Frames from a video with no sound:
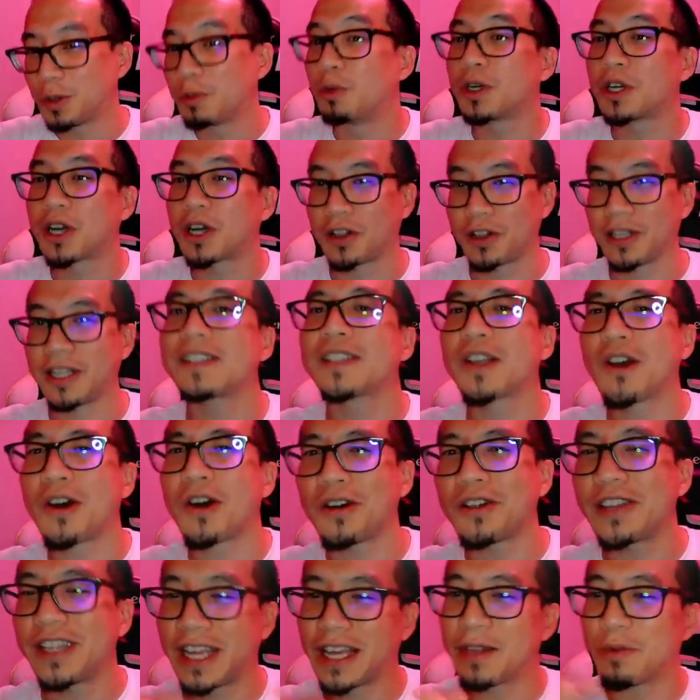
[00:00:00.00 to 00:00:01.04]
Well, let's
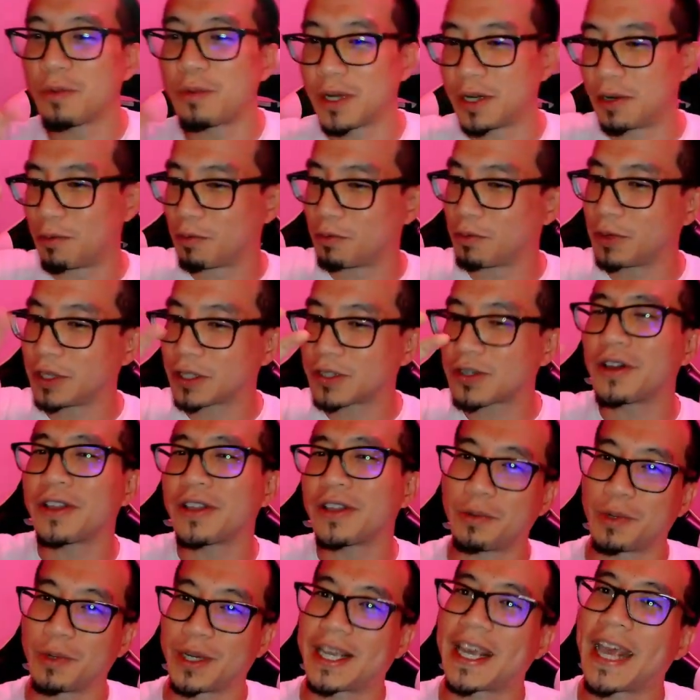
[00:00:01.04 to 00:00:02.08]
call the other one. Let's call the
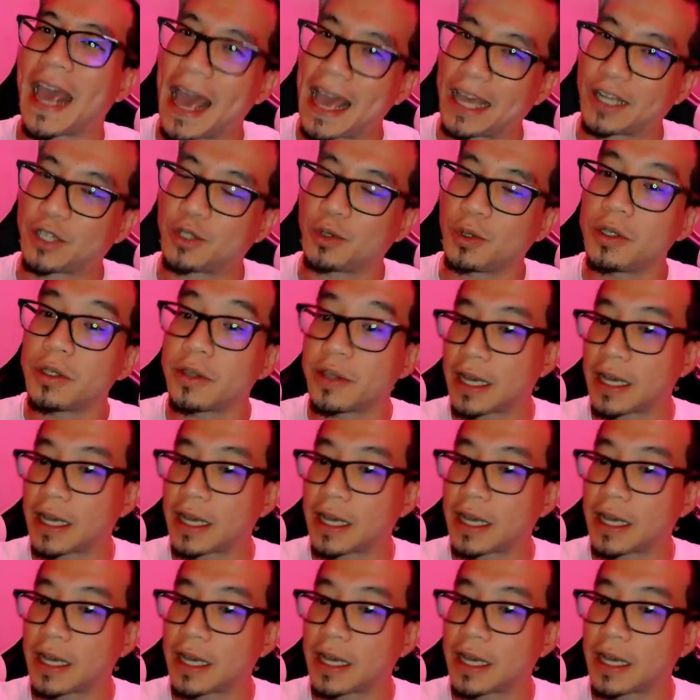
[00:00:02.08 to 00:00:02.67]
other one casual.